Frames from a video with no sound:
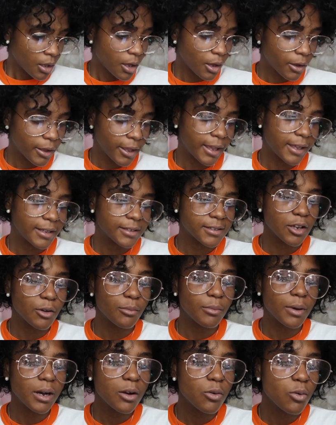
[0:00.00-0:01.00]
Okay, so
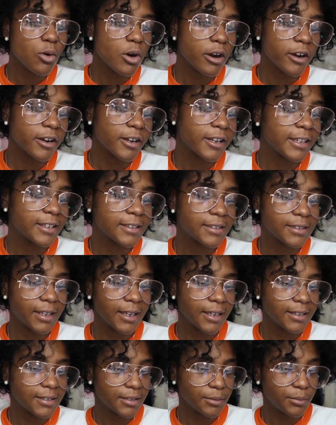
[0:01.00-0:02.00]
mugwort is
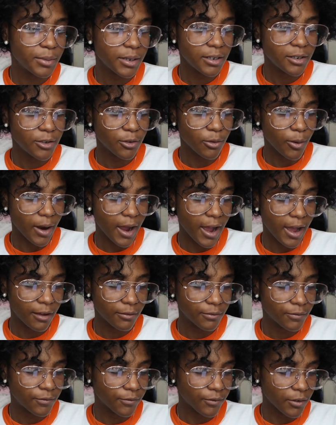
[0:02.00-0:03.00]
said to be
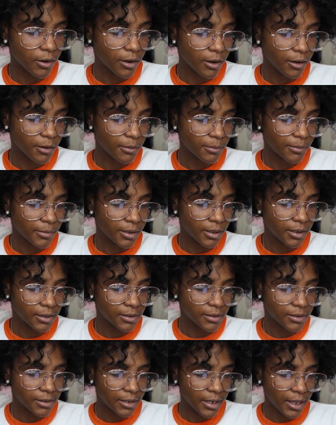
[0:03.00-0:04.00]
derived from
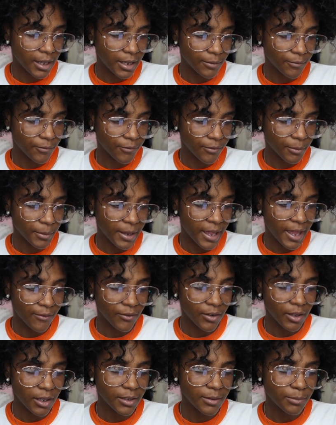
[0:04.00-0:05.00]
its name from
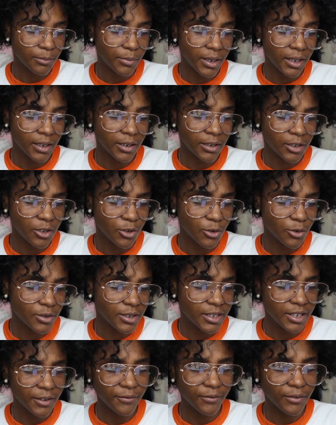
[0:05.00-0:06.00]
having been
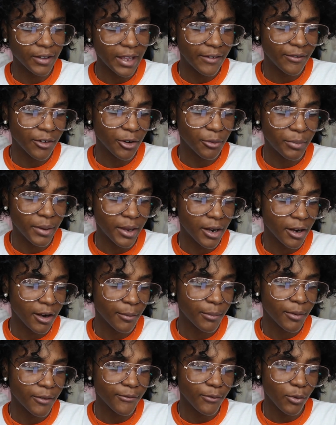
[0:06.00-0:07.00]
used to flavor
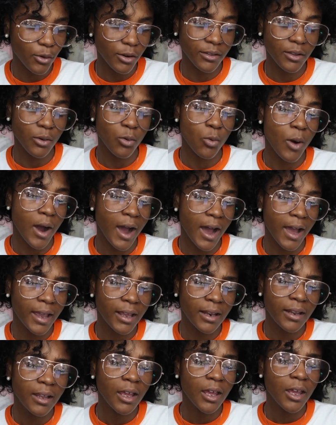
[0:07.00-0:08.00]
beer before the
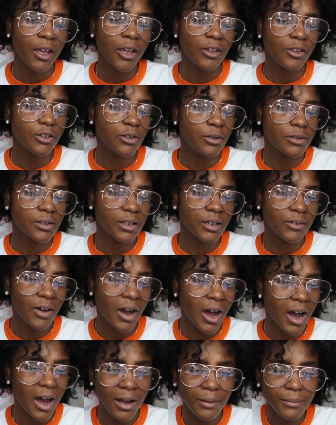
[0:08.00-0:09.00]
wide use of
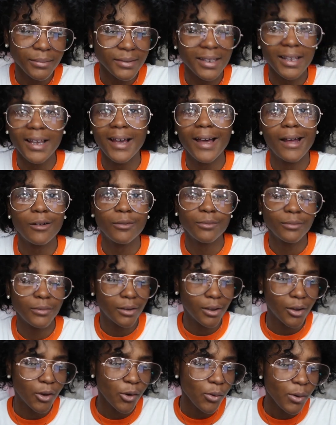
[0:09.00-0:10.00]
hops. I don't
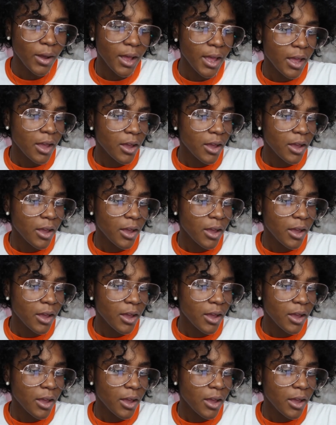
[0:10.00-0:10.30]
know.